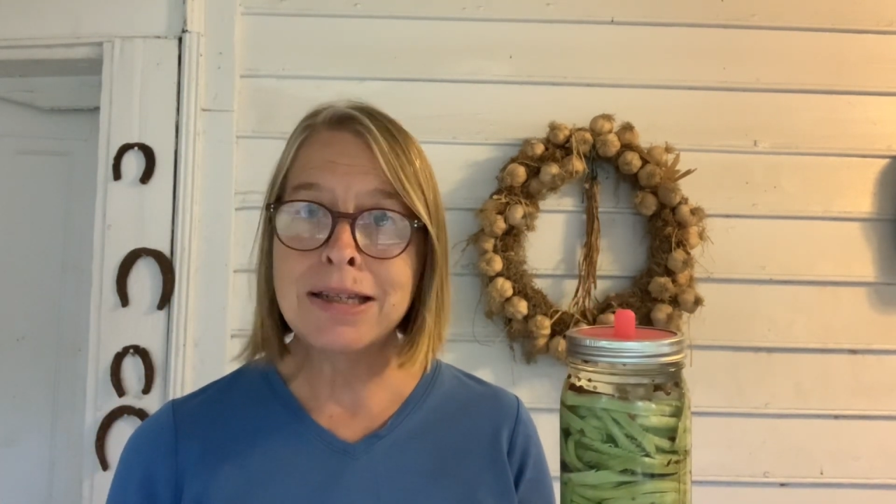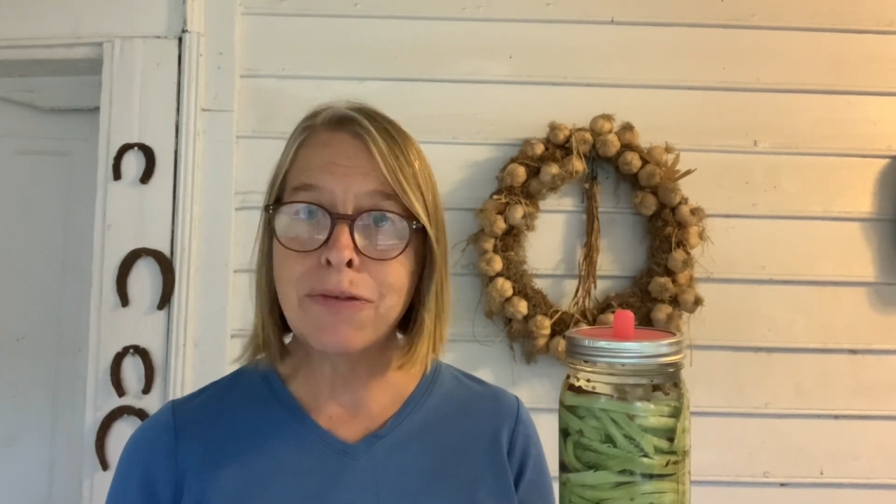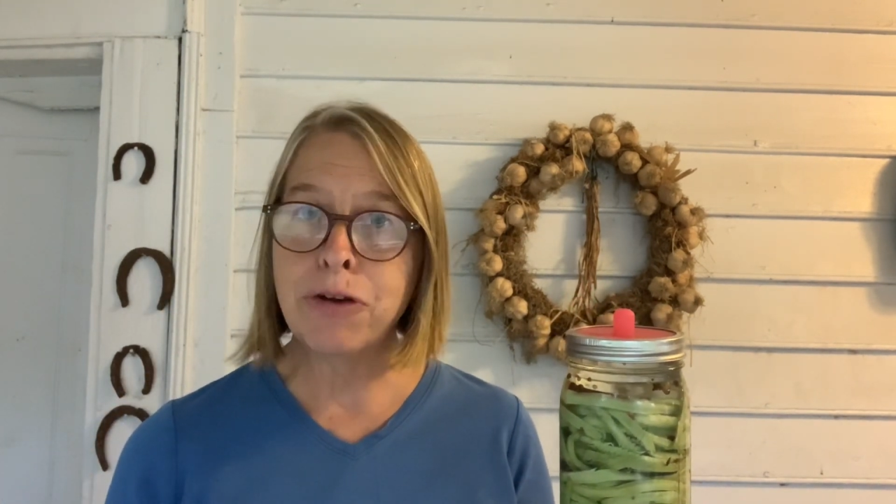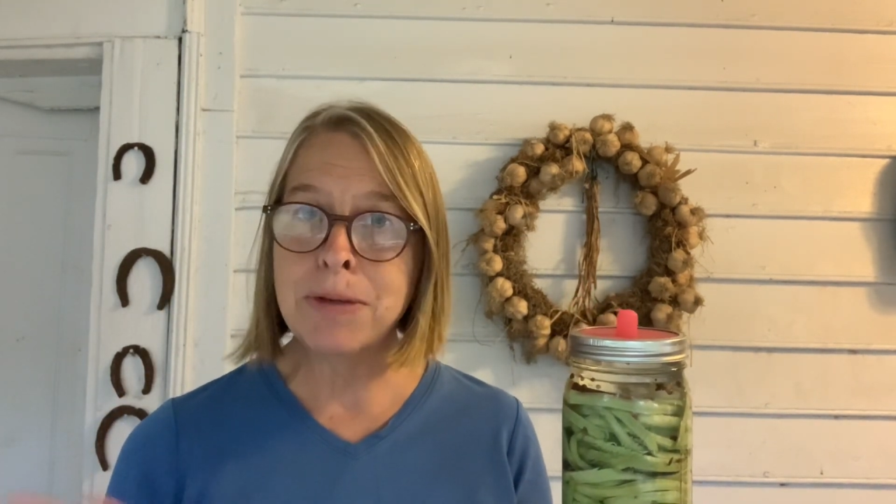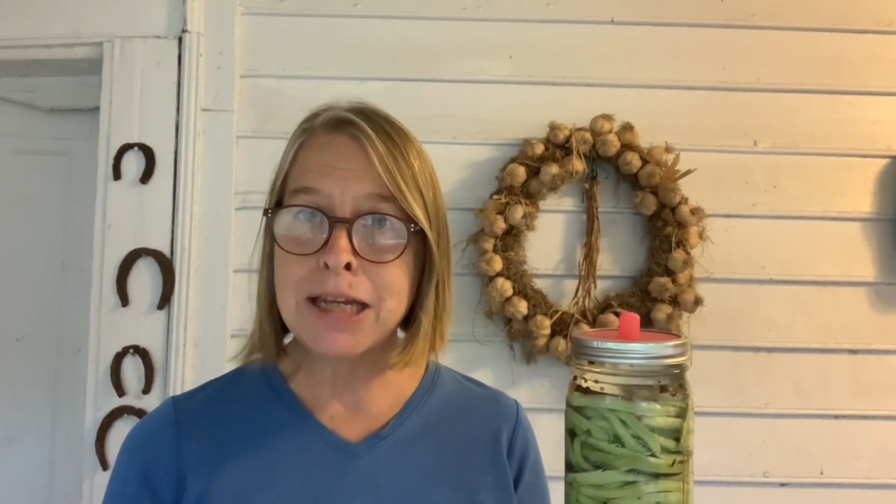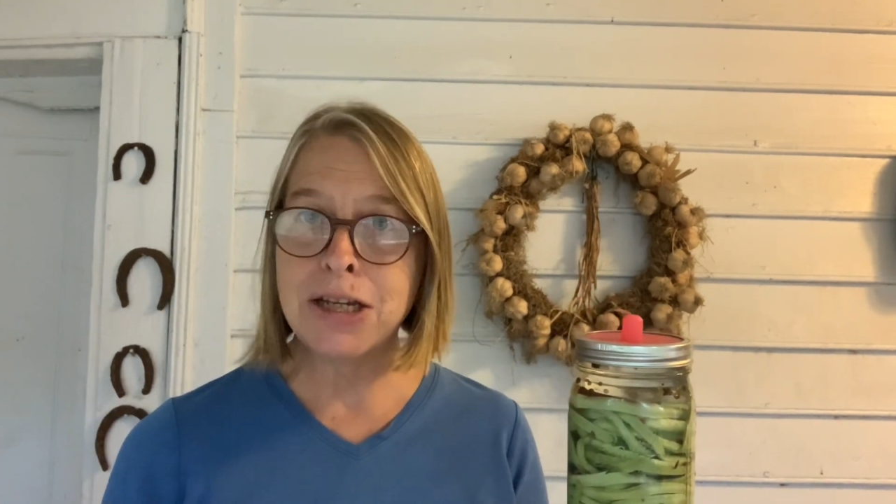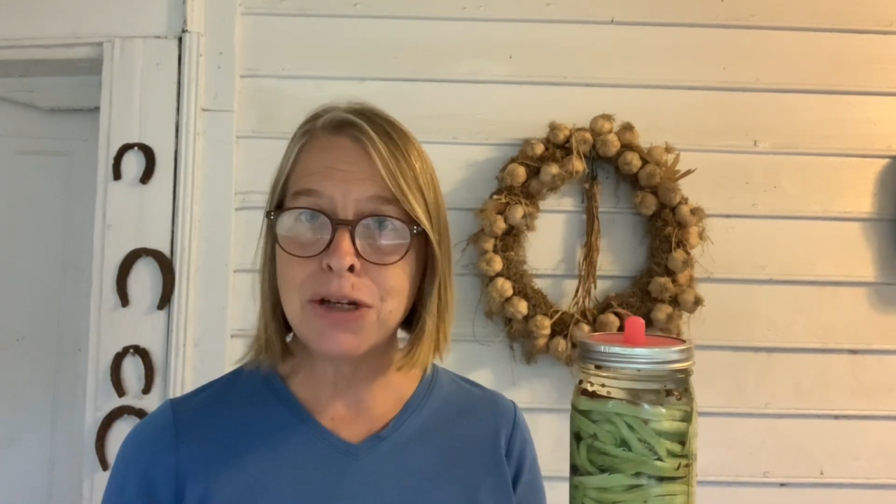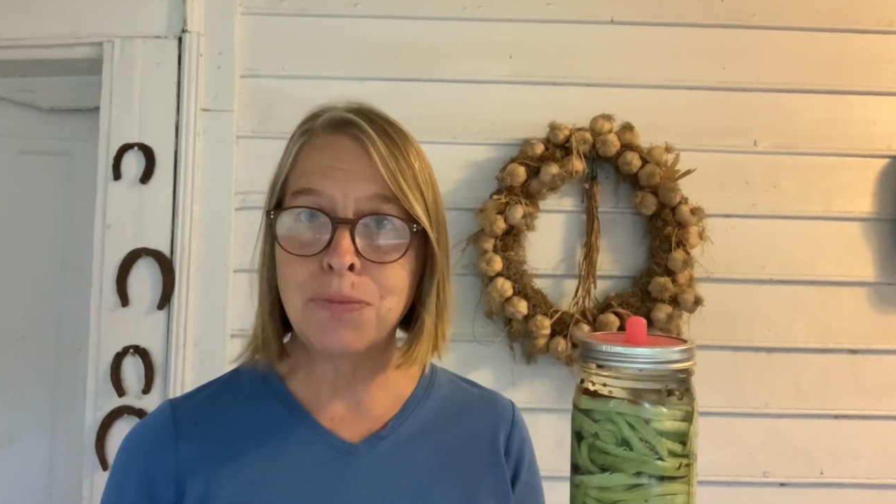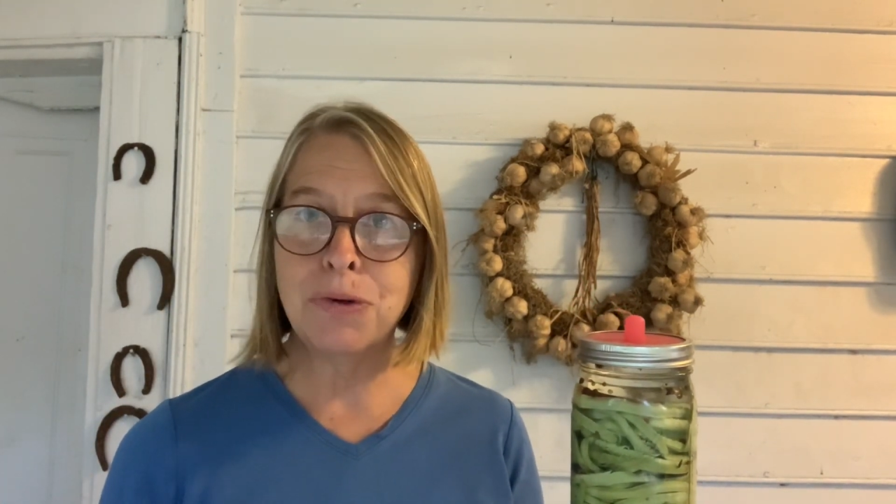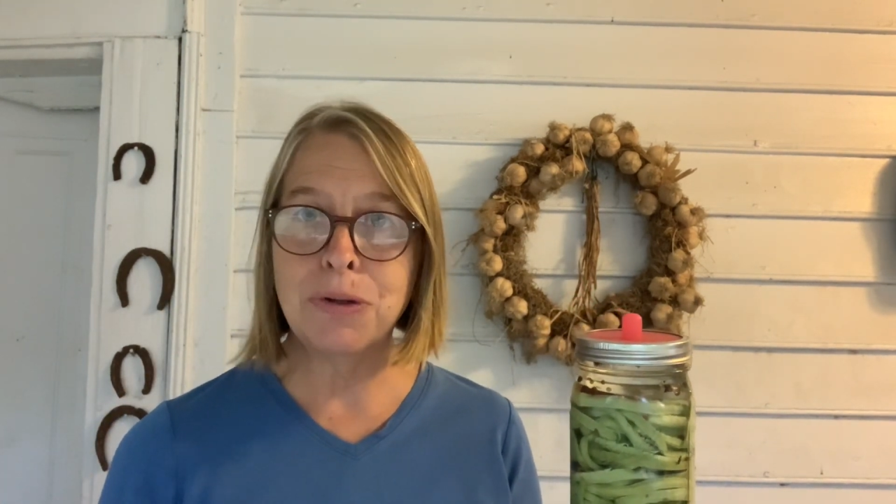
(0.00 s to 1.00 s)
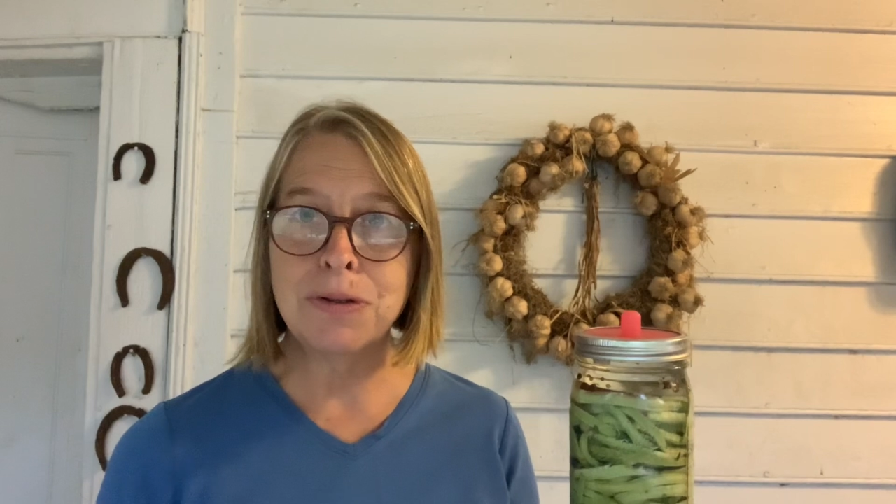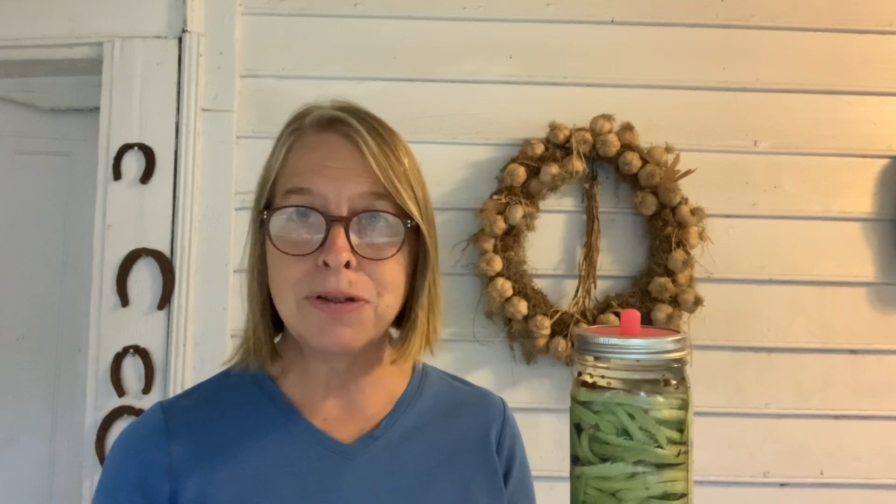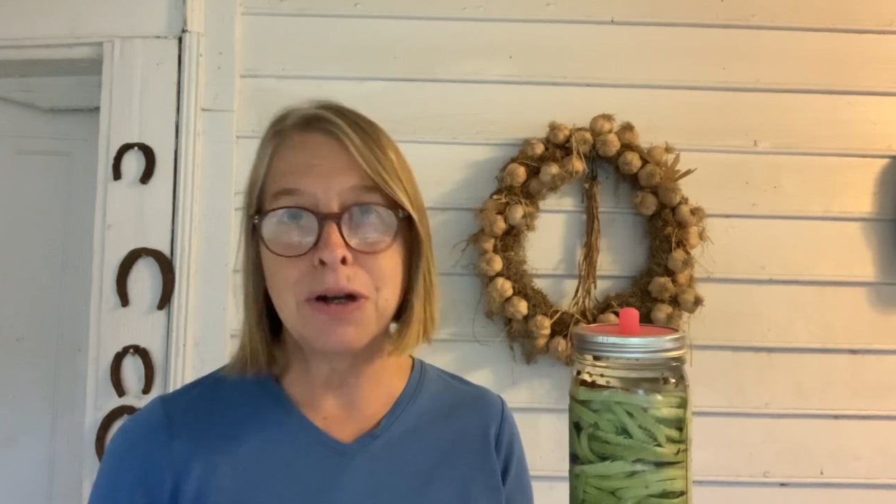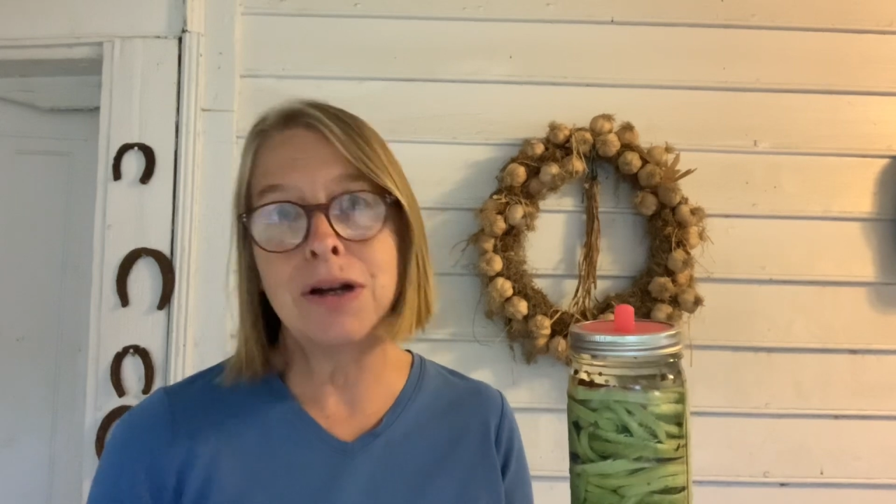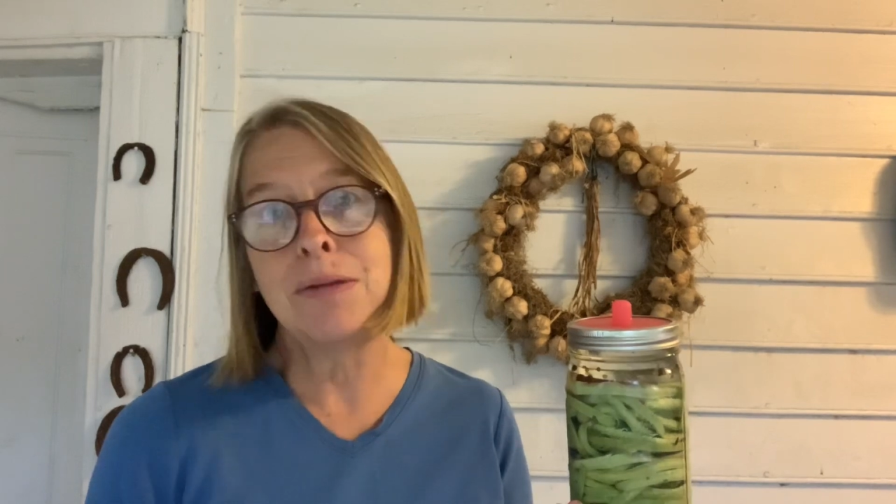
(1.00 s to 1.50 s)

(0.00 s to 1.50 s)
The fermentation will start